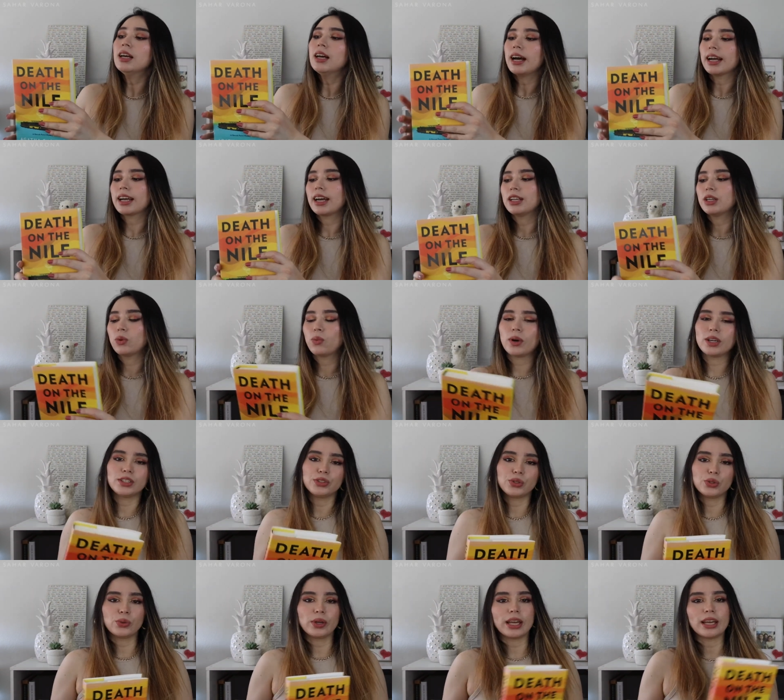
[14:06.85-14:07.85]
I kind of want to
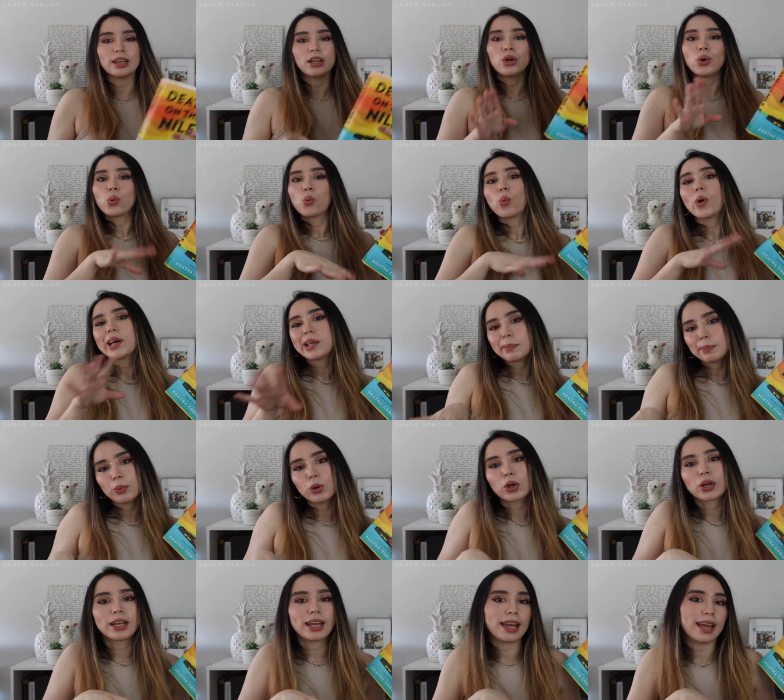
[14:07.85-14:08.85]
do a one
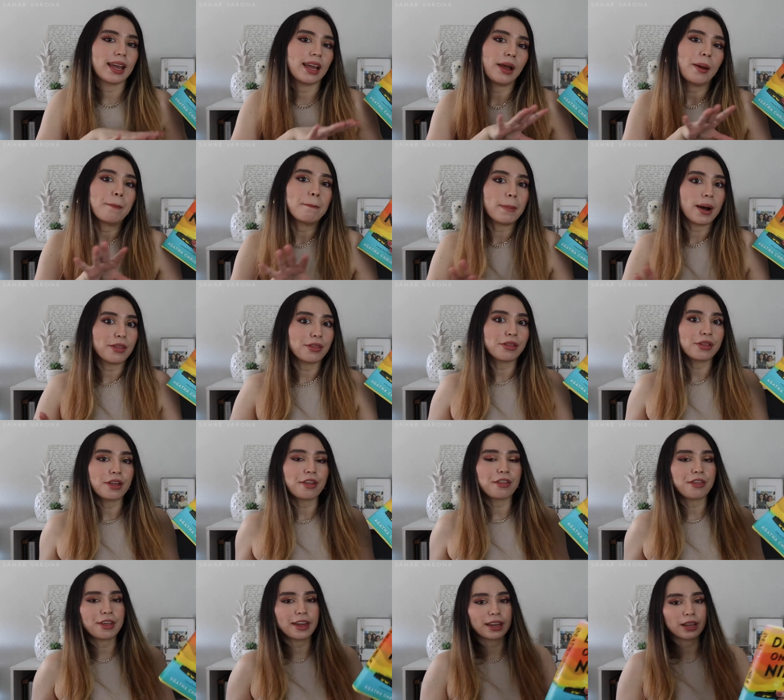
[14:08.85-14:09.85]
book a month
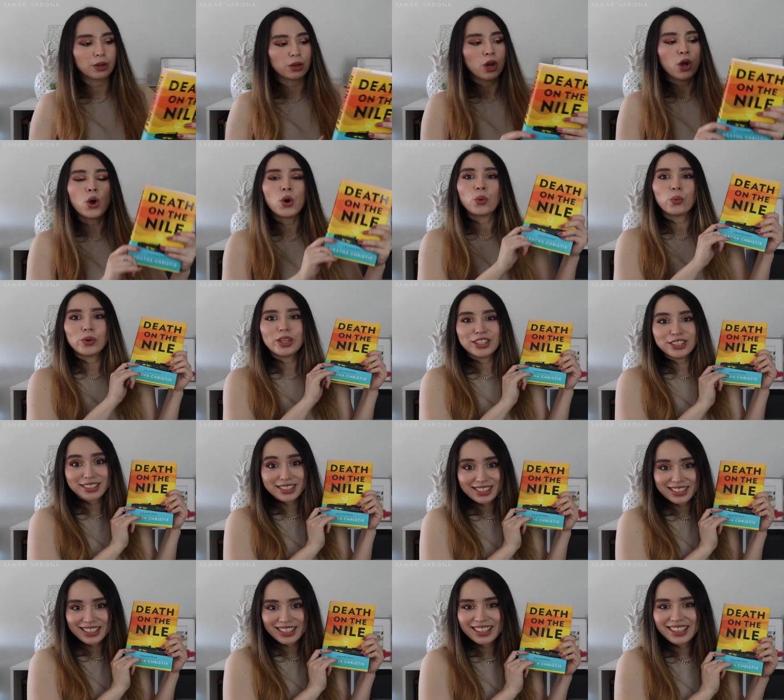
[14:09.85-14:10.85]
thing. We'll
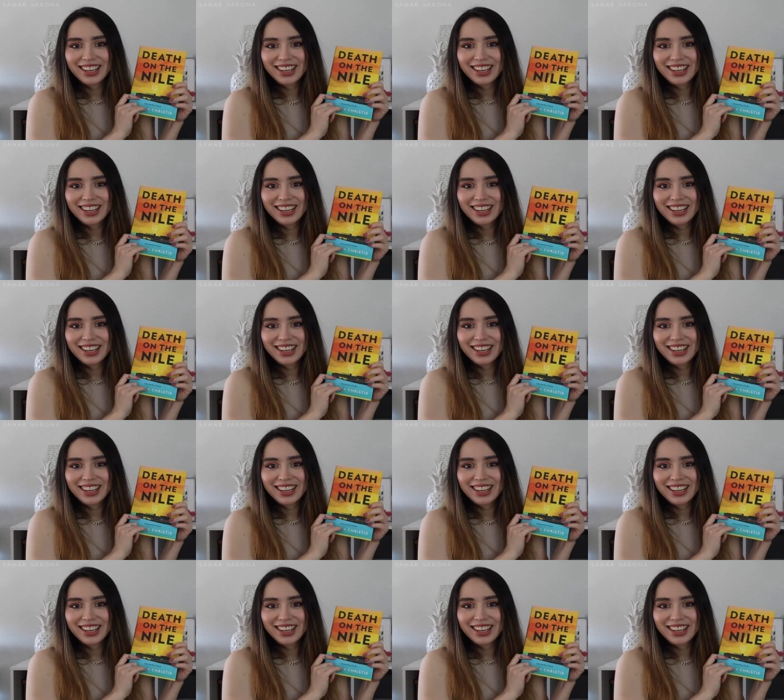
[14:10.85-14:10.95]
see